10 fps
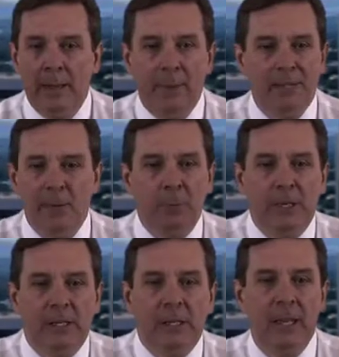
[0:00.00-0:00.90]
by
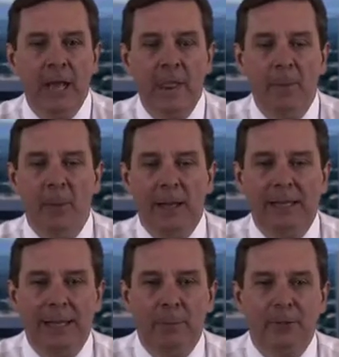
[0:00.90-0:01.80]
simply clicking on the button
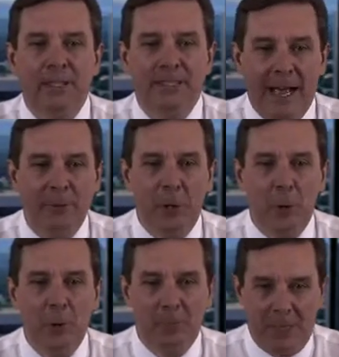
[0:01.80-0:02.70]
labeled
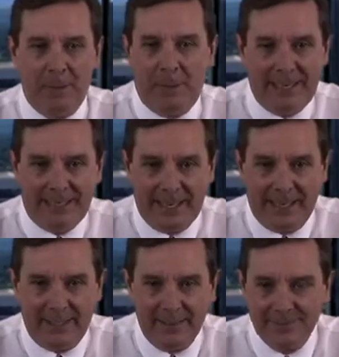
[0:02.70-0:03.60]
Download PPT.